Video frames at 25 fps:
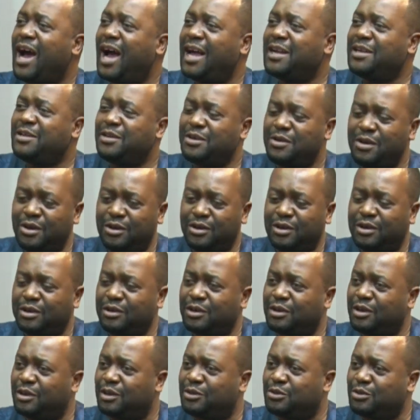And you know,
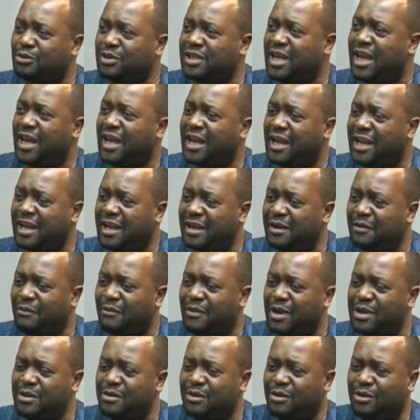today,
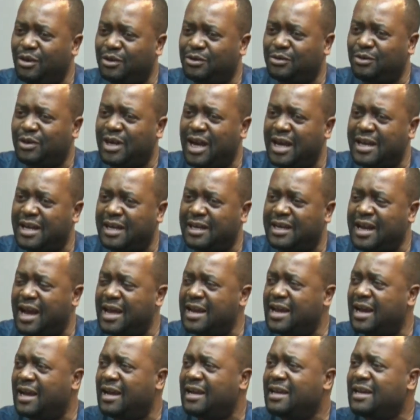when you go to Ghana,
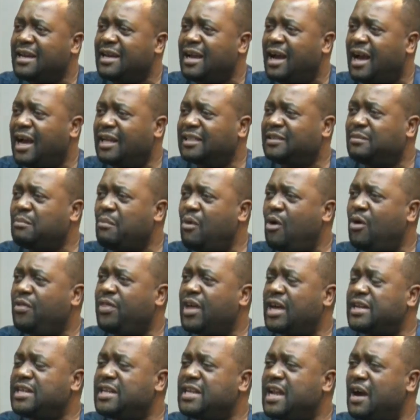Ghana has
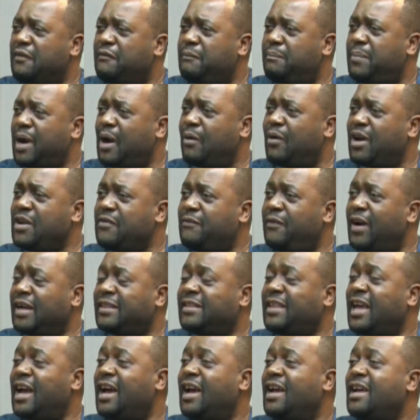more than enough power. In
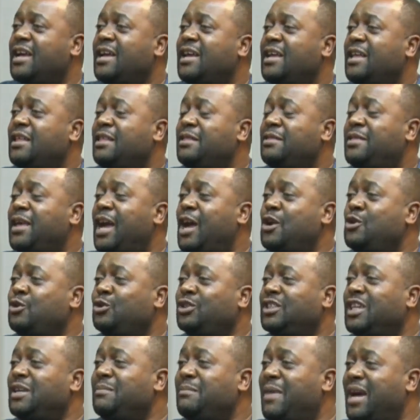fact, they are
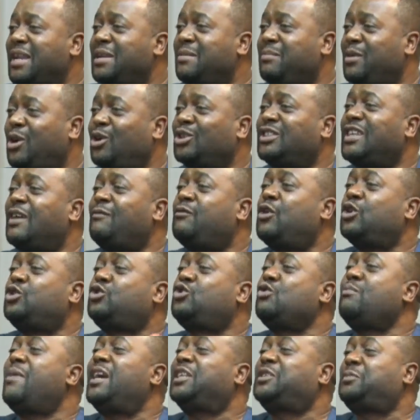losing money because they've
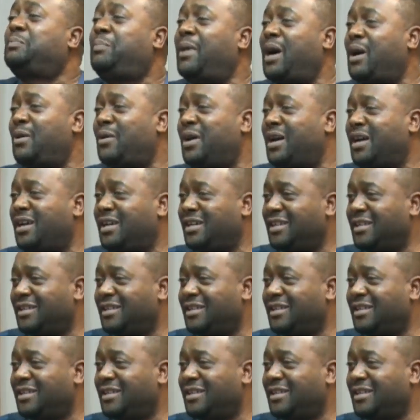got too much power.